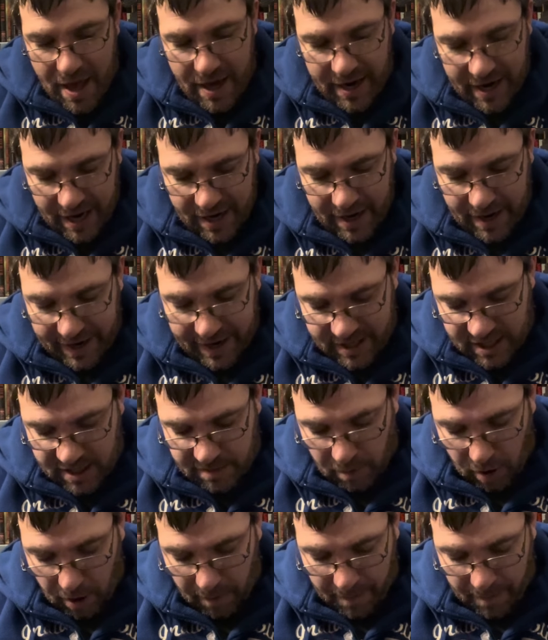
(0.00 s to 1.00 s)
Got a nice
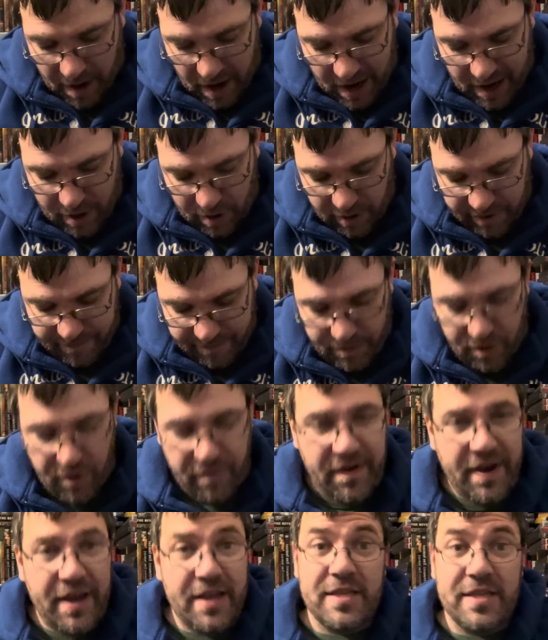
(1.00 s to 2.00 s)
small pile of
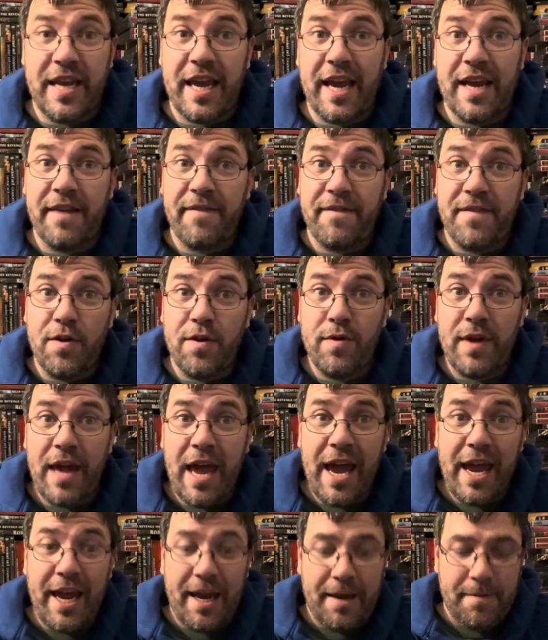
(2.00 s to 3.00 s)
movies and a few
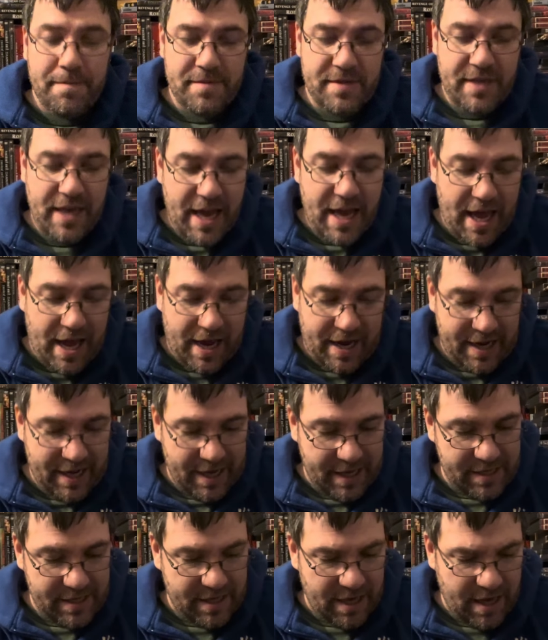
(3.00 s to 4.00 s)
games. Yeah,
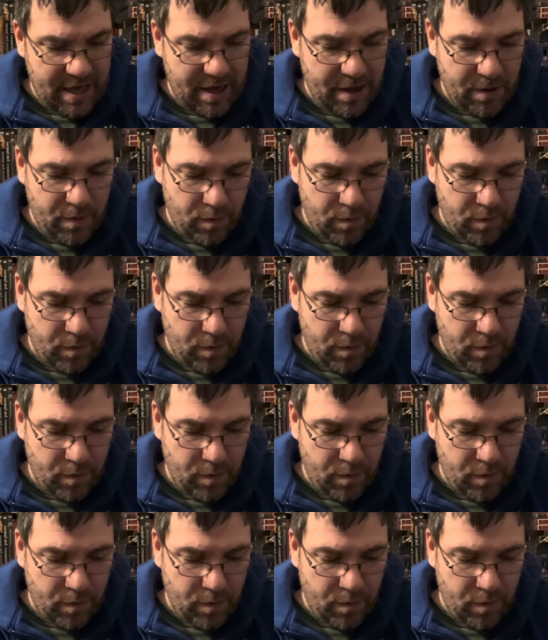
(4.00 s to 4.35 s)
because, I